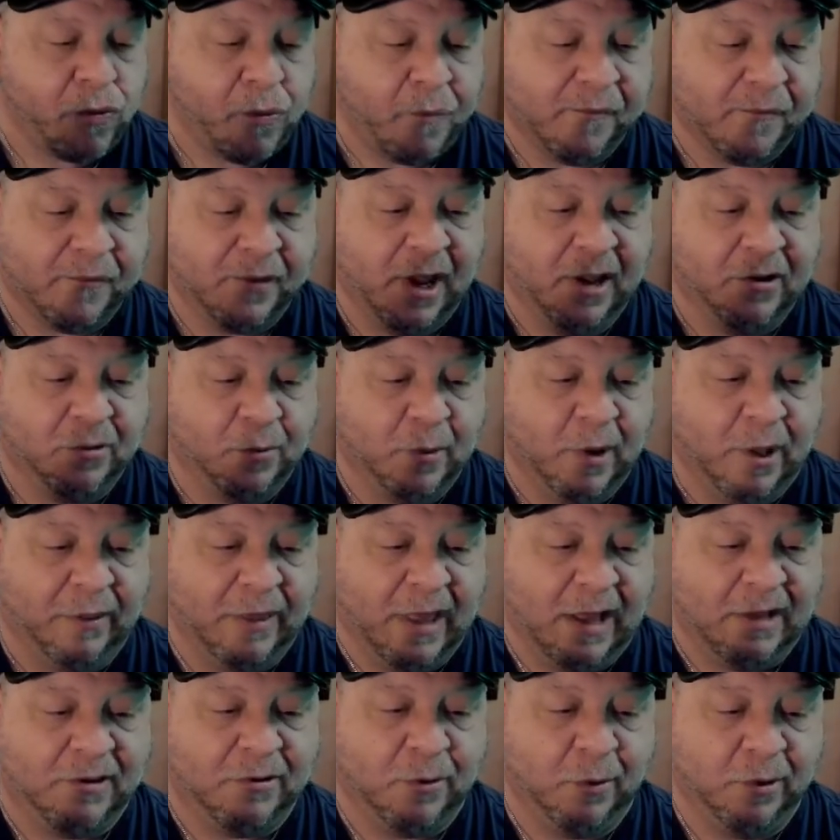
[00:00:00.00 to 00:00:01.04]
as well.
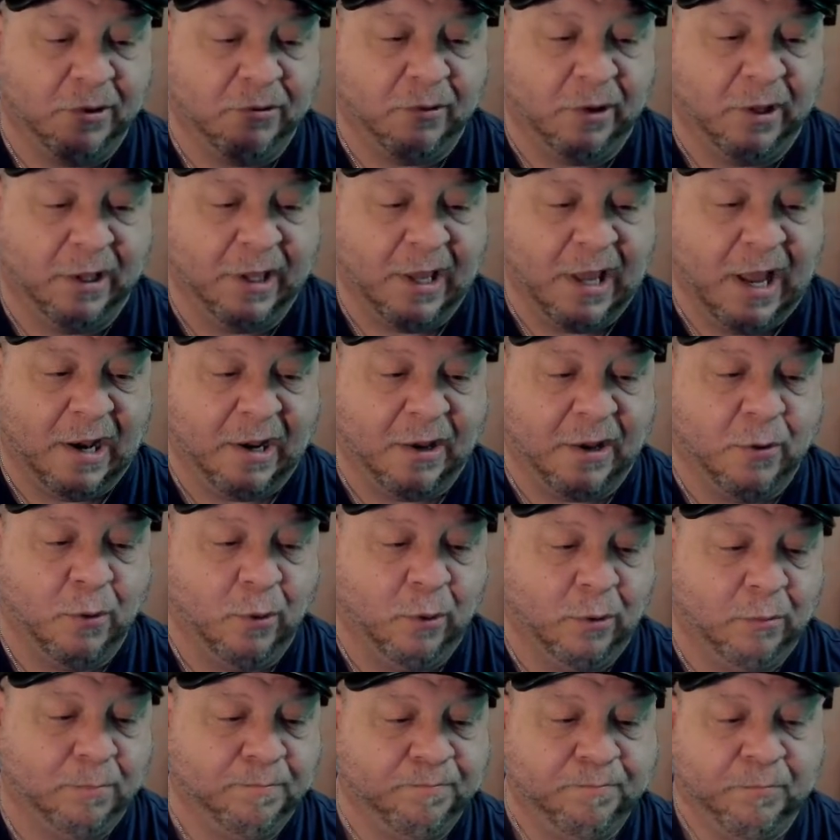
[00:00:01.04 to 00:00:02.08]
That's always really kind of
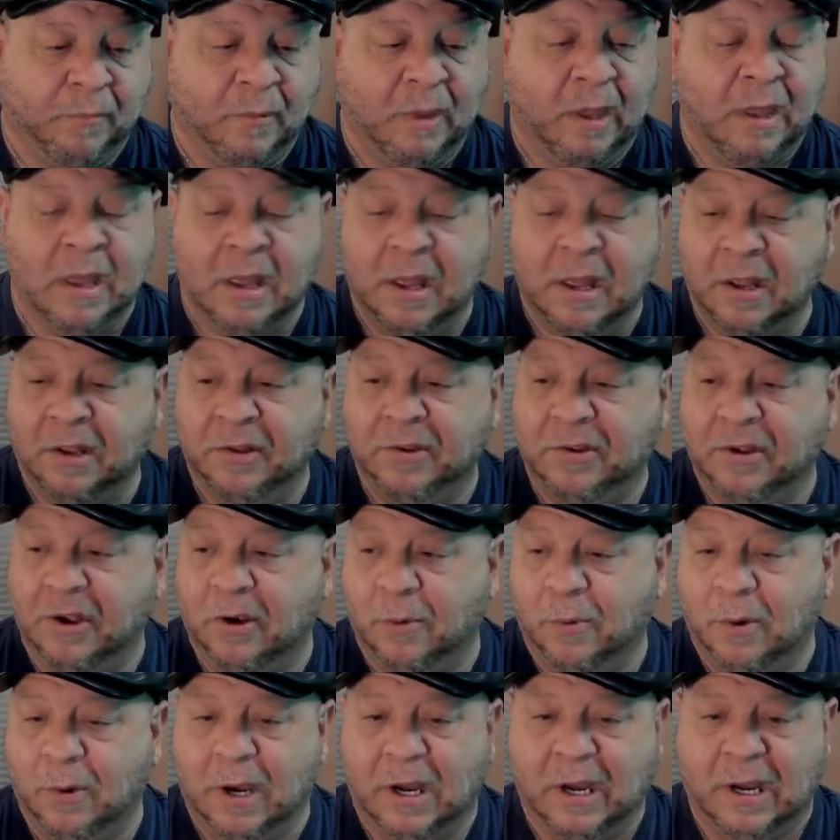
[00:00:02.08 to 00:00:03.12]
cool.
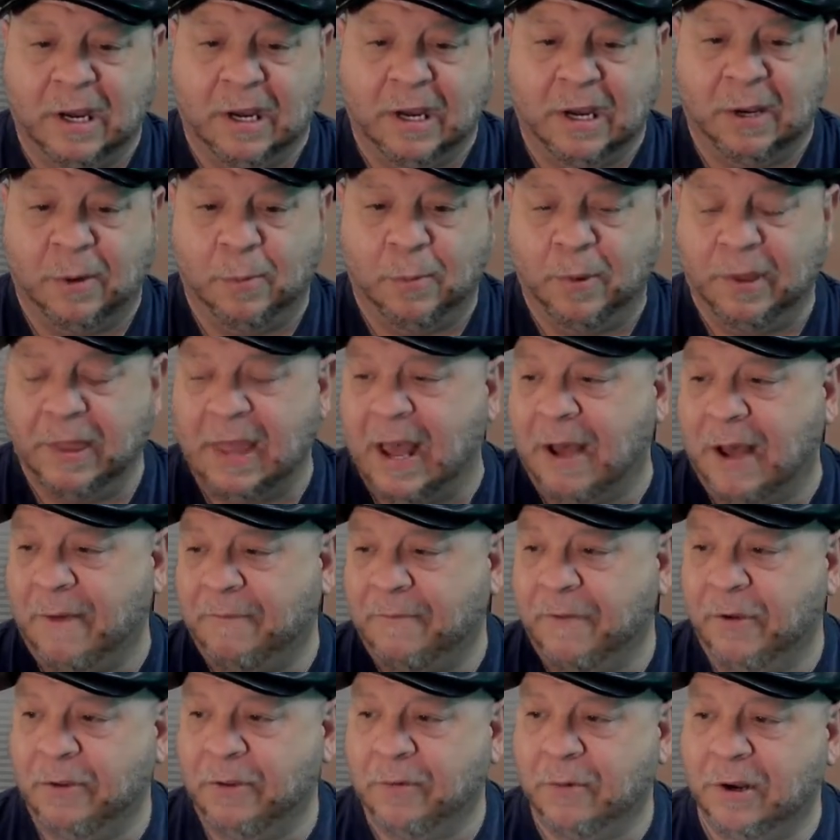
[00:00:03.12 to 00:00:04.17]
So without
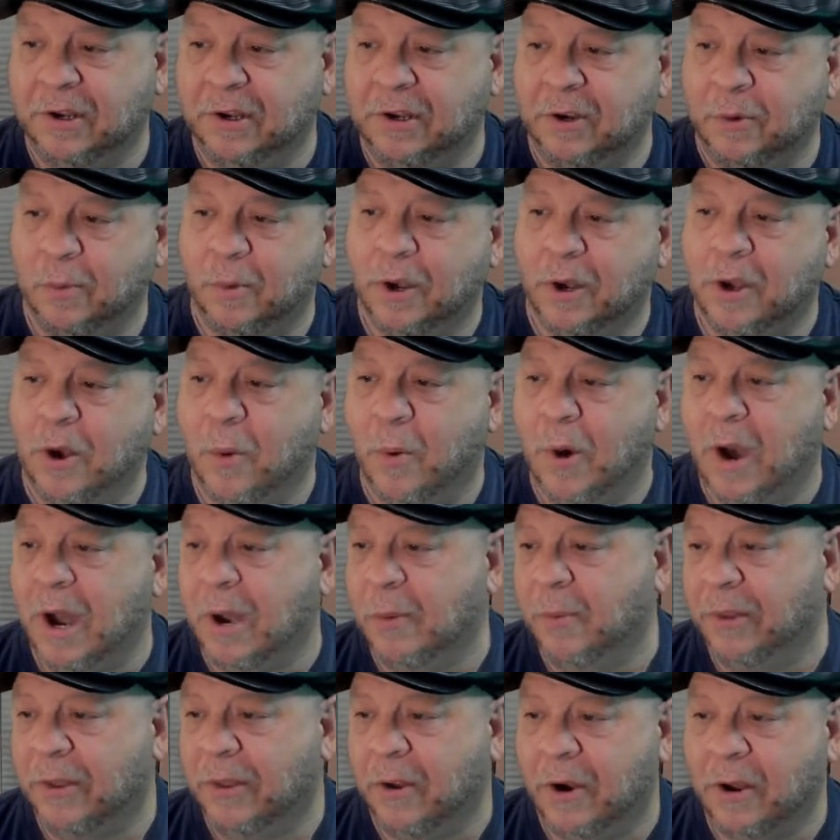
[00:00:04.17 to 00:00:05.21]
further ado, we'll go on
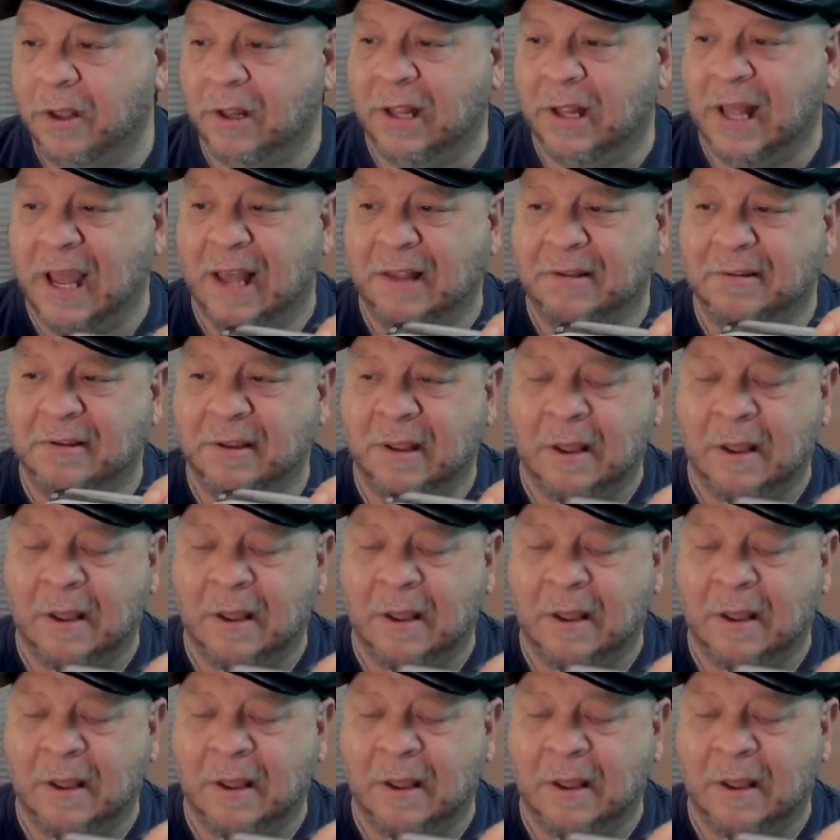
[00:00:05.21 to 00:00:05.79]
with our class.